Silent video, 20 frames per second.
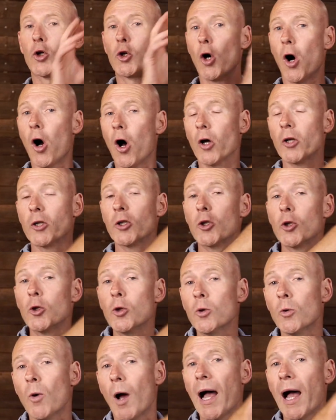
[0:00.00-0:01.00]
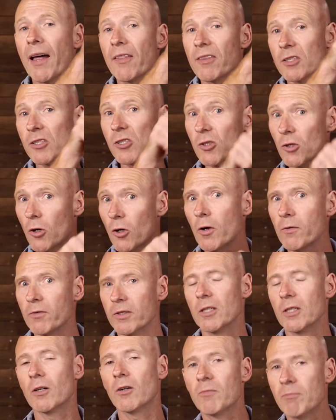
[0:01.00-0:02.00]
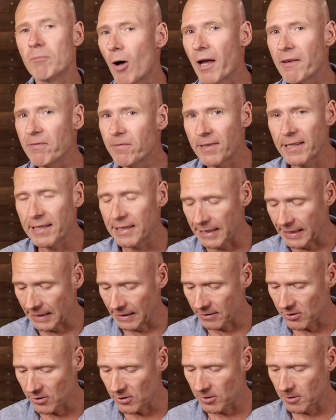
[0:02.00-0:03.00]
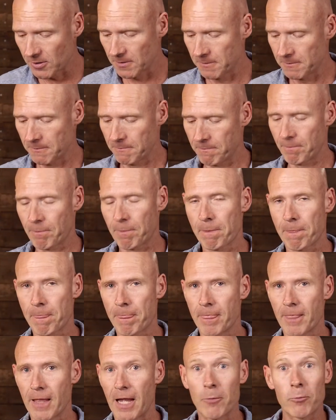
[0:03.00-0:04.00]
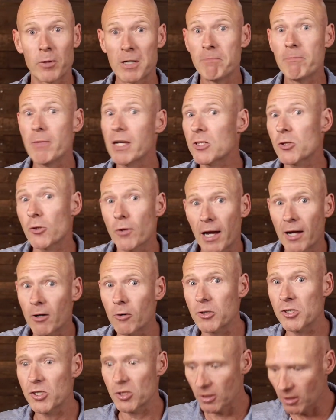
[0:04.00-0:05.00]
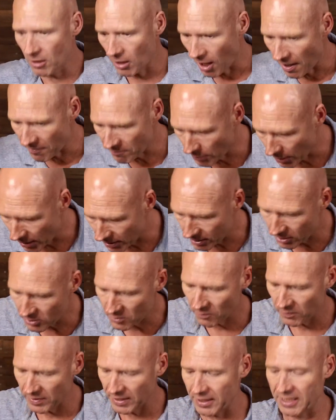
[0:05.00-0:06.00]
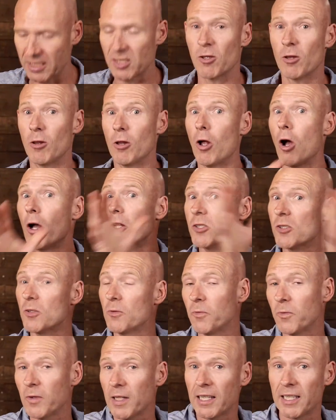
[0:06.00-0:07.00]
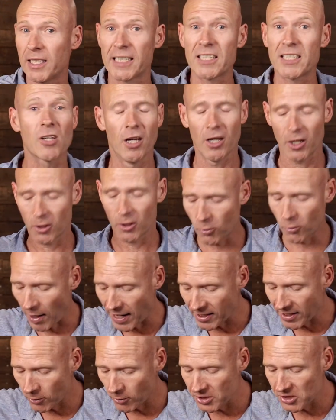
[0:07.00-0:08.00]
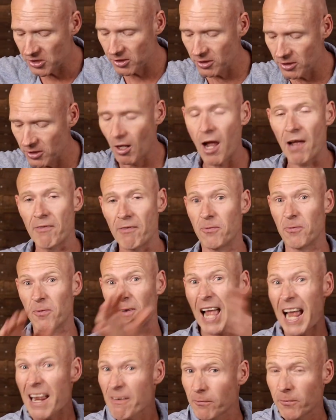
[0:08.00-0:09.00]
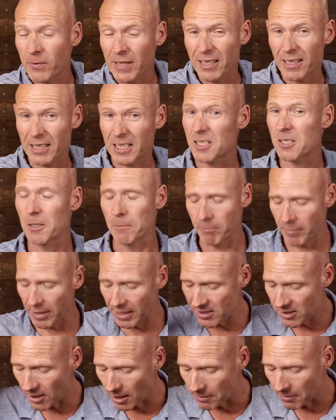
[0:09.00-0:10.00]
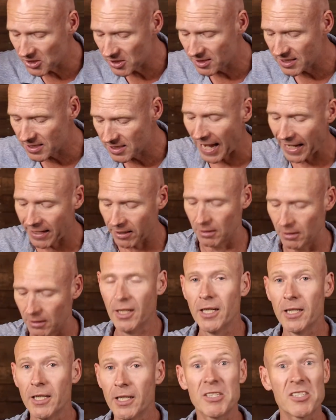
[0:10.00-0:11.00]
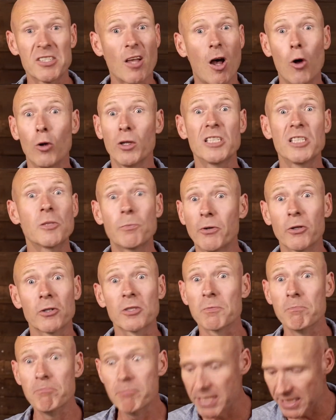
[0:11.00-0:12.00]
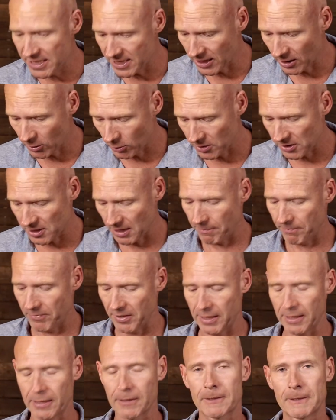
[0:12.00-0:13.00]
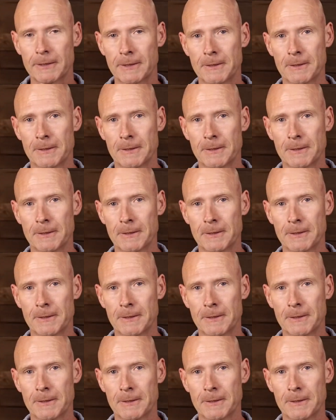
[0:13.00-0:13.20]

God, you are the servant of my feelings. And we measure our Christian life by those feelings. Lots of feelings, great Christian life. Flat feelings means I'm stale. It means the Holy Spirit's missing or something.